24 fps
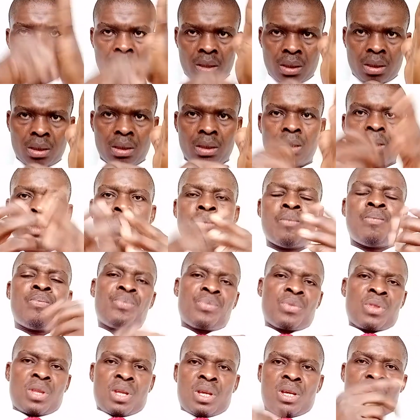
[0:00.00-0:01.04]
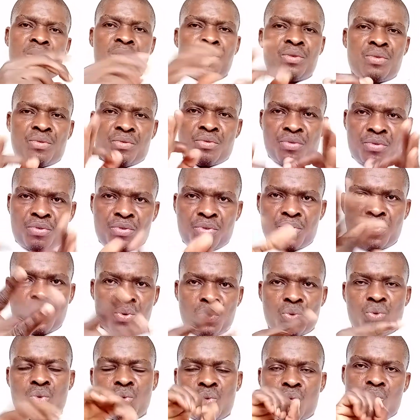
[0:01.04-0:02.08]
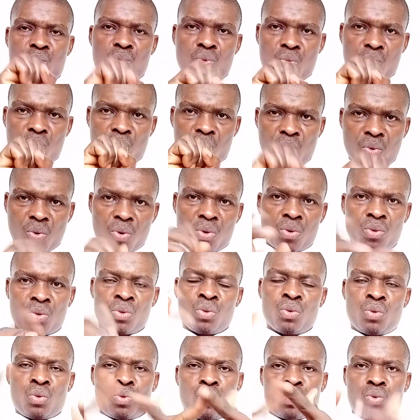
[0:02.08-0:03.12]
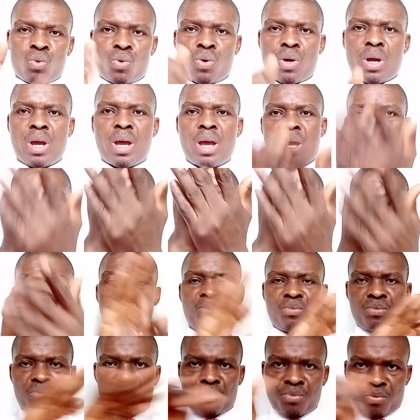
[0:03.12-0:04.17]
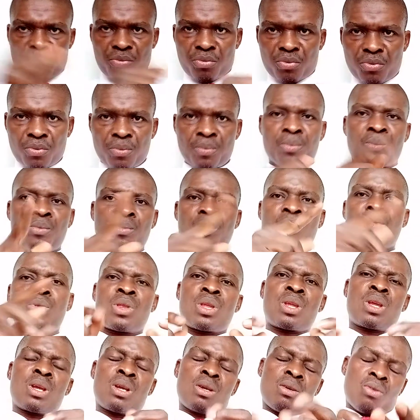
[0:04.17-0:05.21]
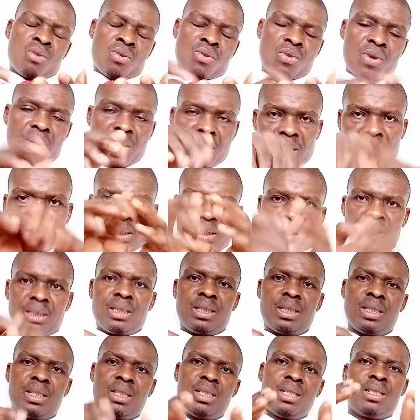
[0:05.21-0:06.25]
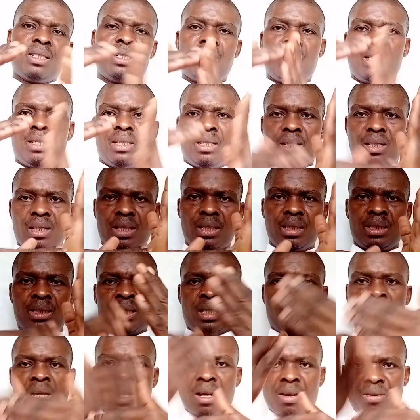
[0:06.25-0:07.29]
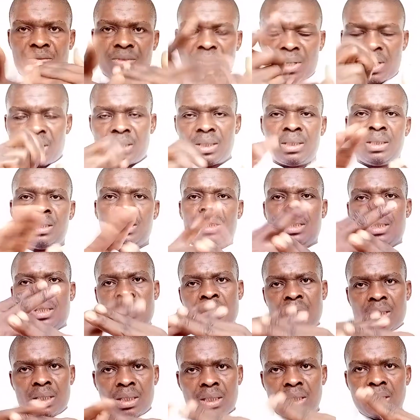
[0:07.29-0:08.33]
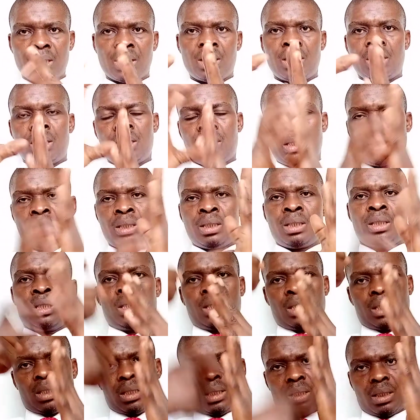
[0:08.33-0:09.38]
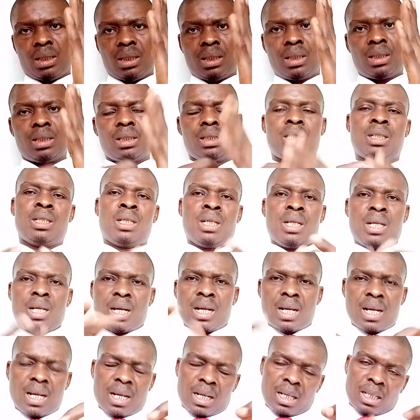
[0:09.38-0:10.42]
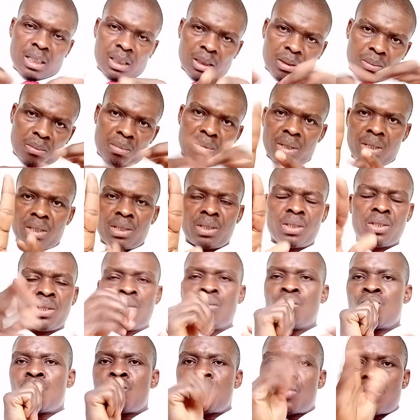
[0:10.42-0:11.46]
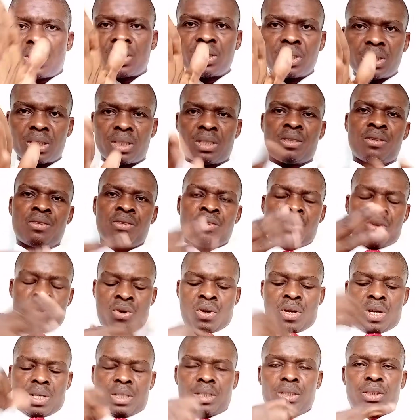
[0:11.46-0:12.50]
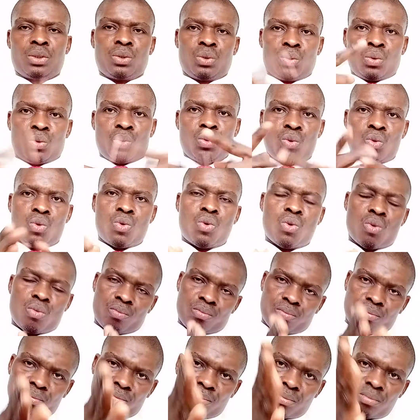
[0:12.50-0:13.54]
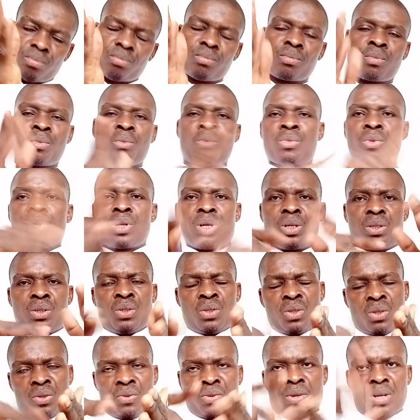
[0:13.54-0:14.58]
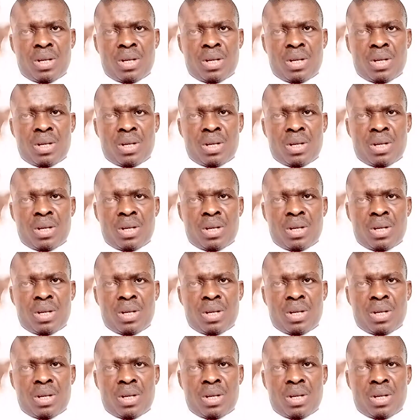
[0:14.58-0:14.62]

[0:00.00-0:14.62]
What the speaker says: If a work was helpful, cite it in a works consulted list after the essay. Explain yourself as you go along rather than trying to refer your reader back to a previous statement.